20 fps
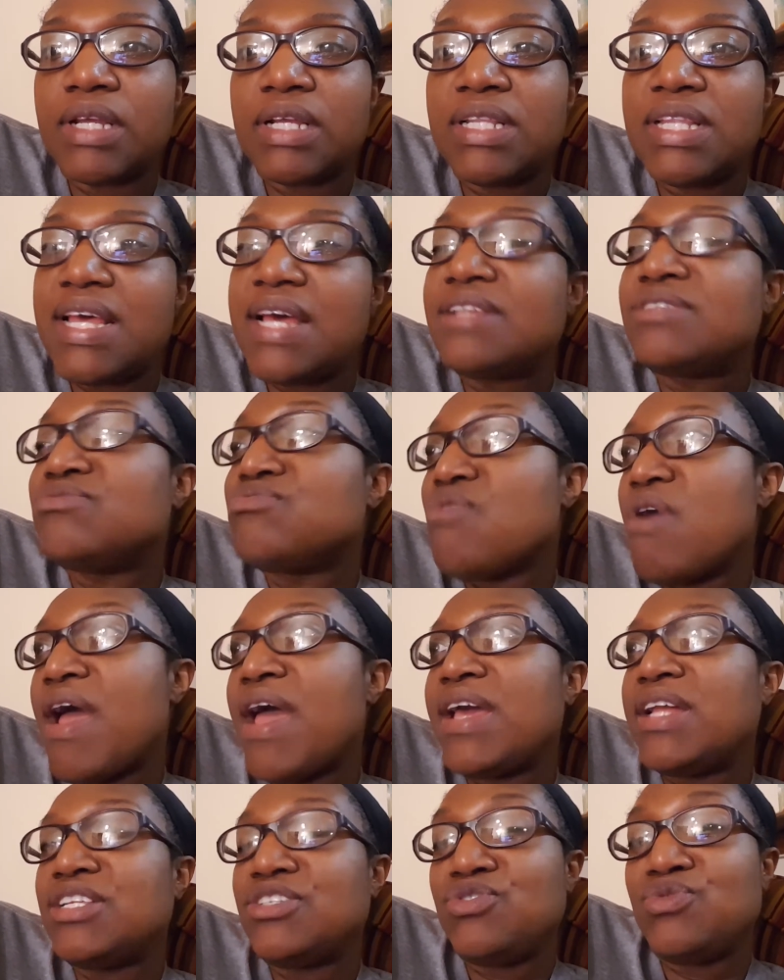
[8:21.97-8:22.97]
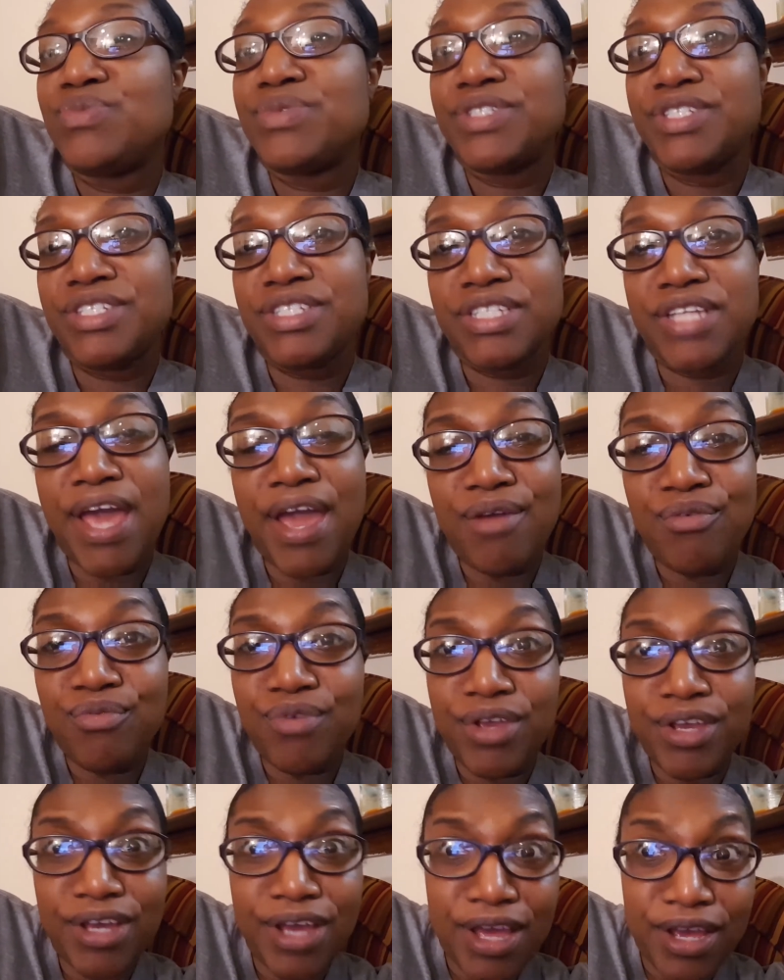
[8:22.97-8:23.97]
That's right. You went to
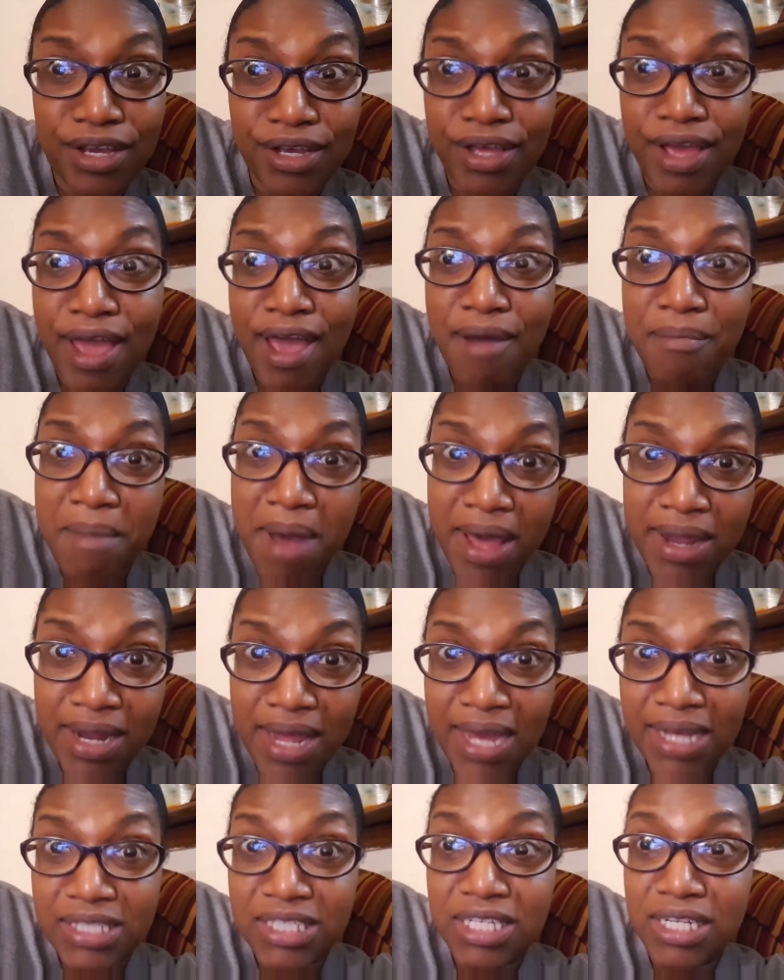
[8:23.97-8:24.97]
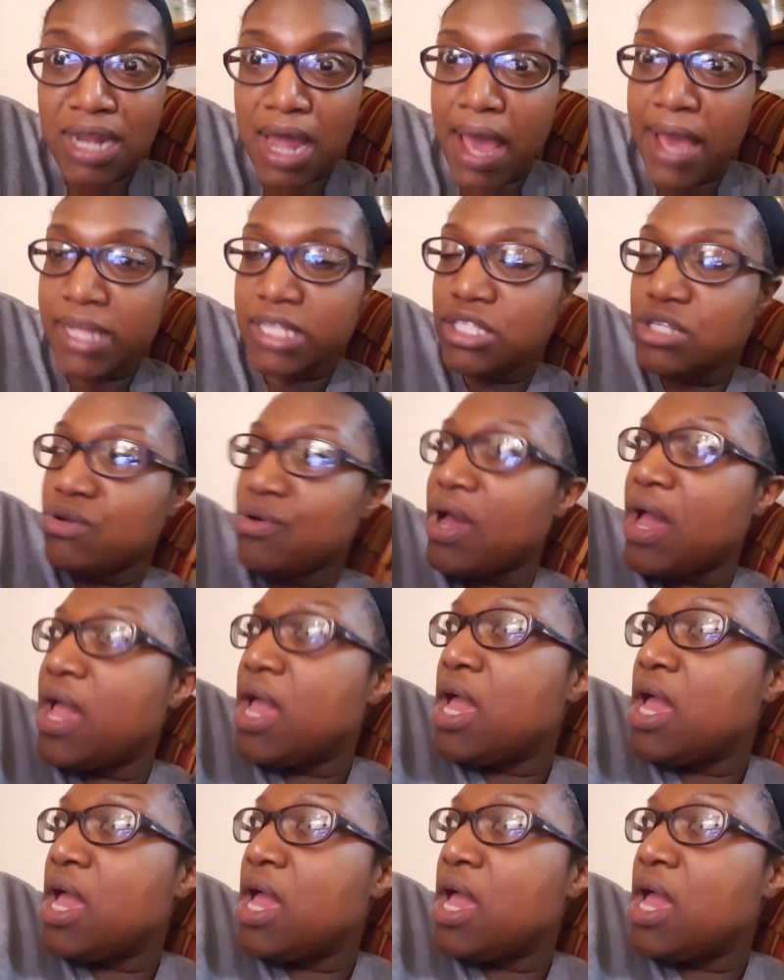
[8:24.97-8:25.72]
Scamrinka and have my night tonight. So, okay.